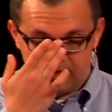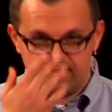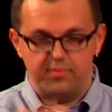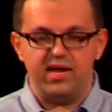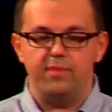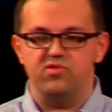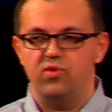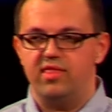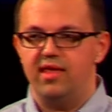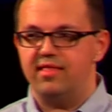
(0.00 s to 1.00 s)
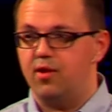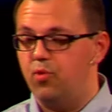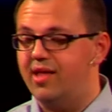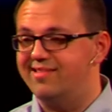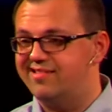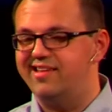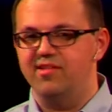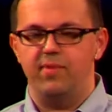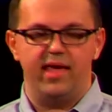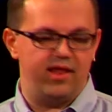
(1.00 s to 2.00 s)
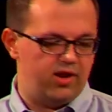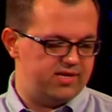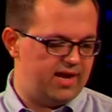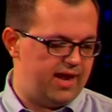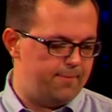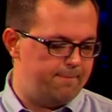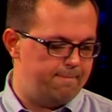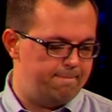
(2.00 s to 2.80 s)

Sometimes we think that we can still make it on time.